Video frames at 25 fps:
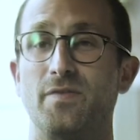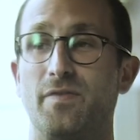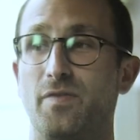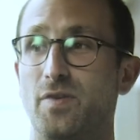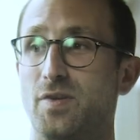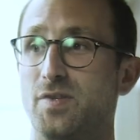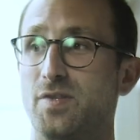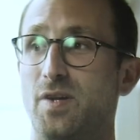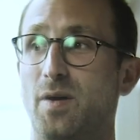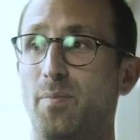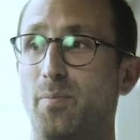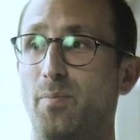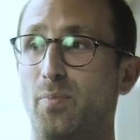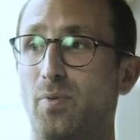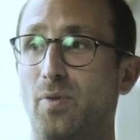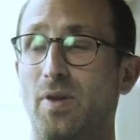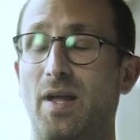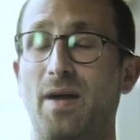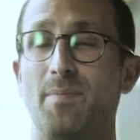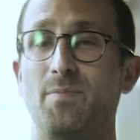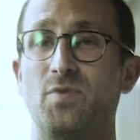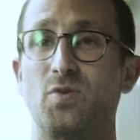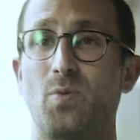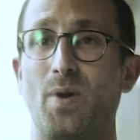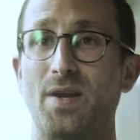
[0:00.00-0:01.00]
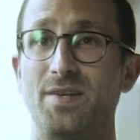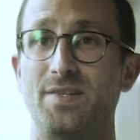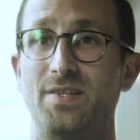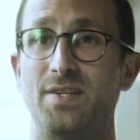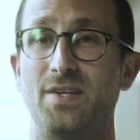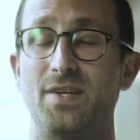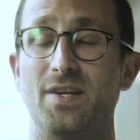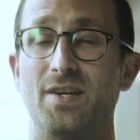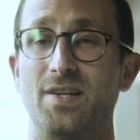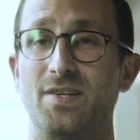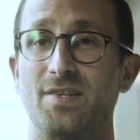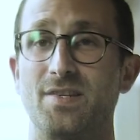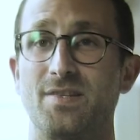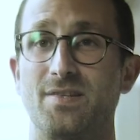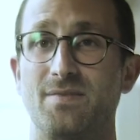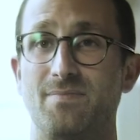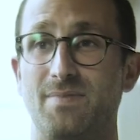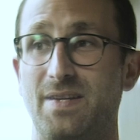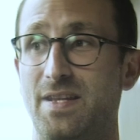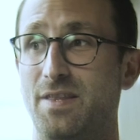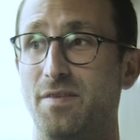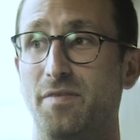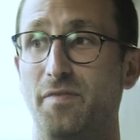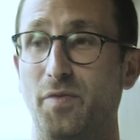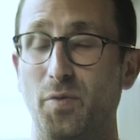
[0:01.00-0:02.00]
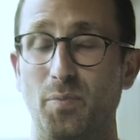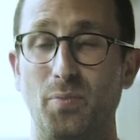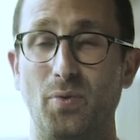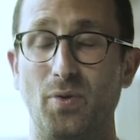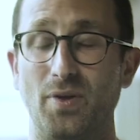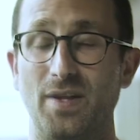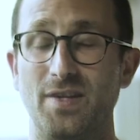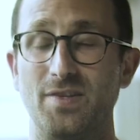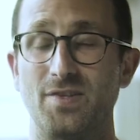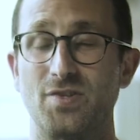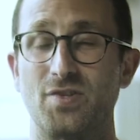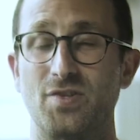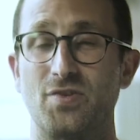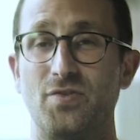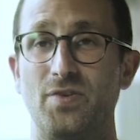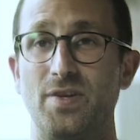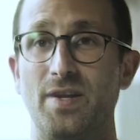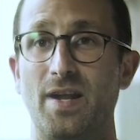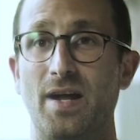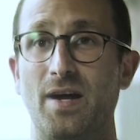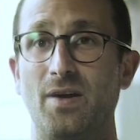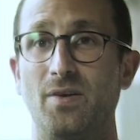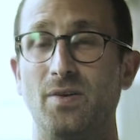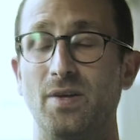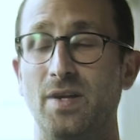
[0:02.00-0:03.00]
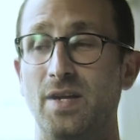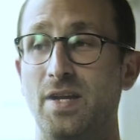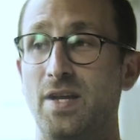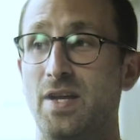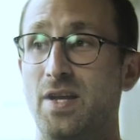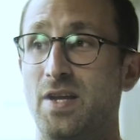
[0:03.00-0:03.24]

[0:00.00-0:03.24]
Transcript: for example, I'm twenty years in the football industry now.